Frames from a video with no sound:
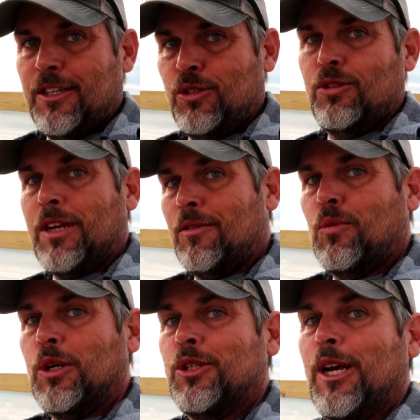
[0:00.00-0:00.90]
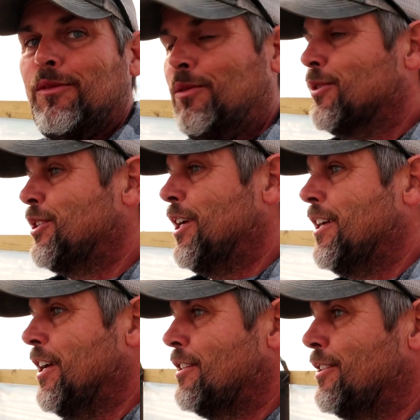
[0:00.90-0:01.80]
guess you'll just have to watch that if you want to see
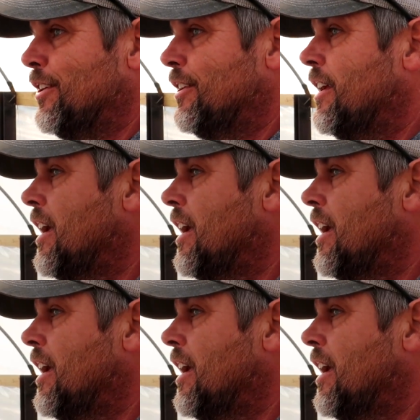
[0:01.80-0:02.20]
how that's done.